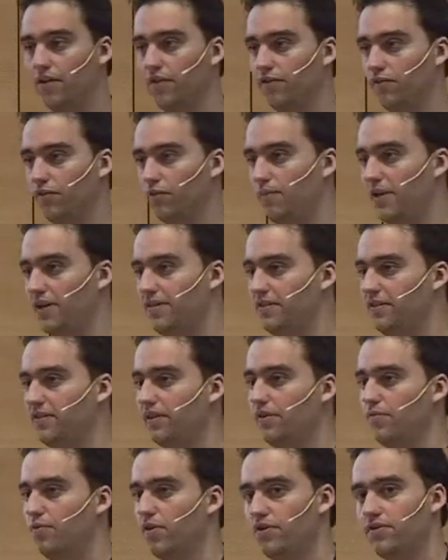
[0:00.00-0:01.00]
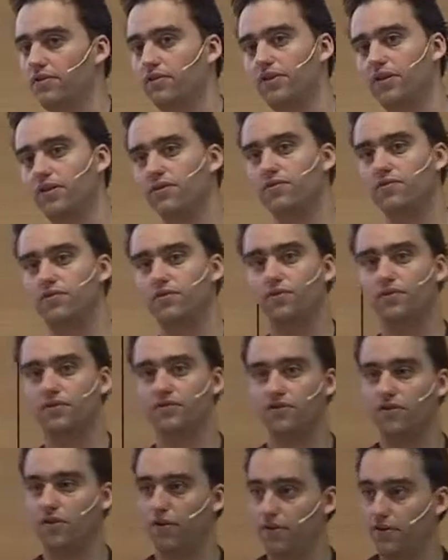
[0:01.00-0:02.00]
So basically what you can do
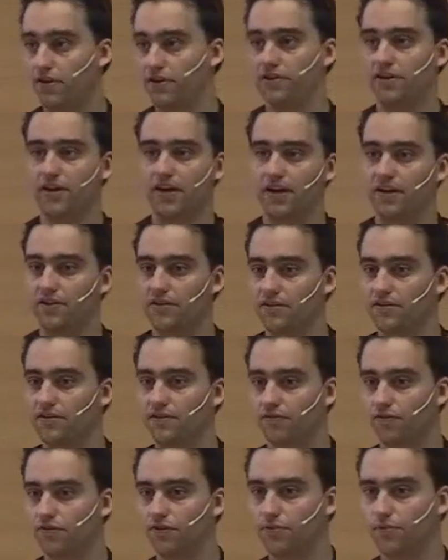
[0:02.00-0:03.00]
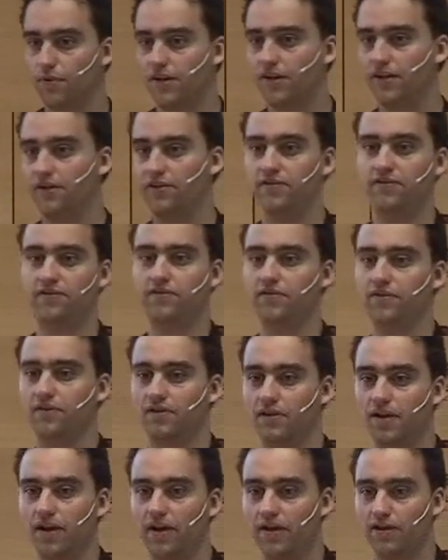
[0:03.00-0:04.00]
is authenticate in different ways,
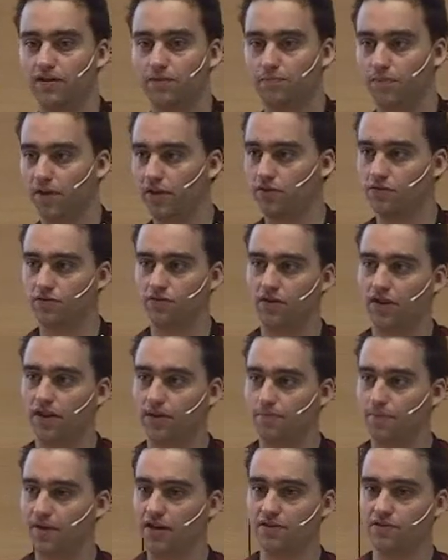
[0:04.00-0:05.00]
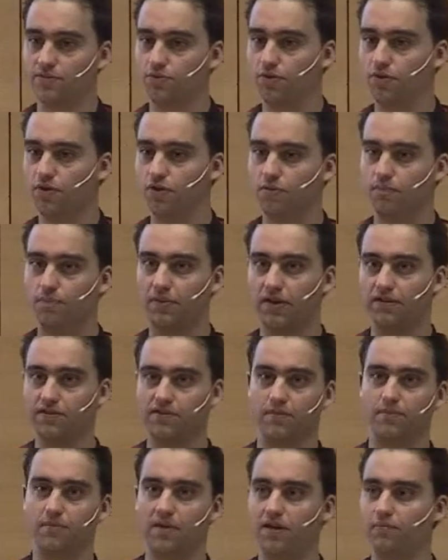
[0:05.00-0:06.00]
like by username, password, by
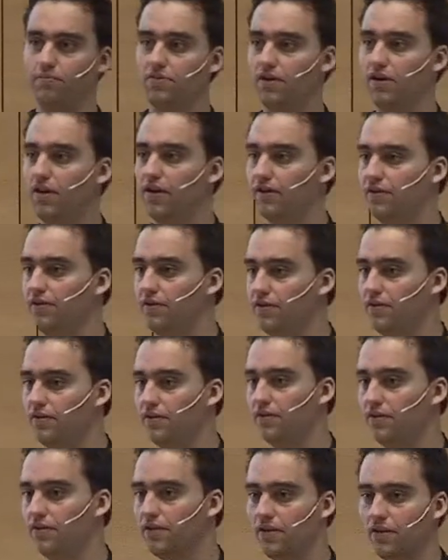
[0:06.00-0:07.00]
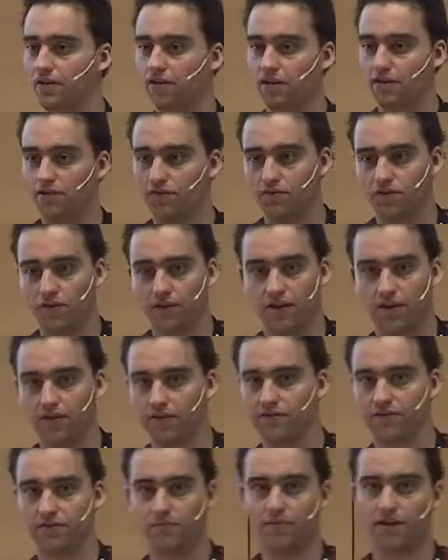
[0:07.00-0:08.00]
some API key, if you
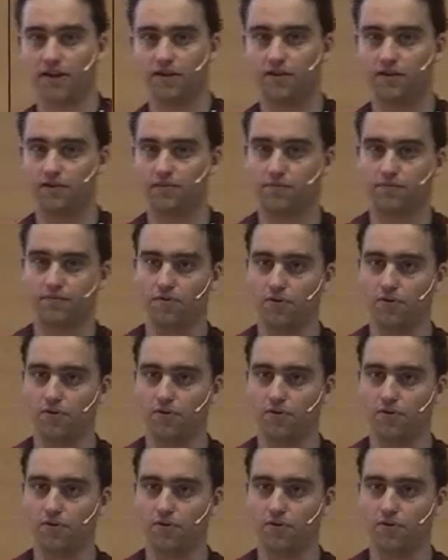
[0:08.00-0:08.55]
like, some LDAP